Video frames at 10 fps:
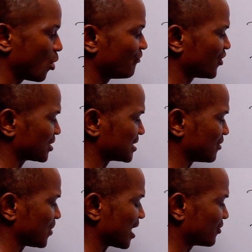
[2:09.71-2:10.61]

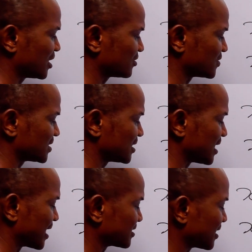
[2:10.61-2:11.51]
obviously, we are going to
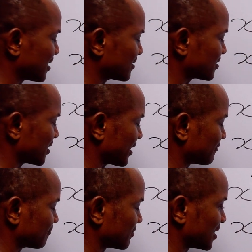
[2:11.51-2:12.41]
see that three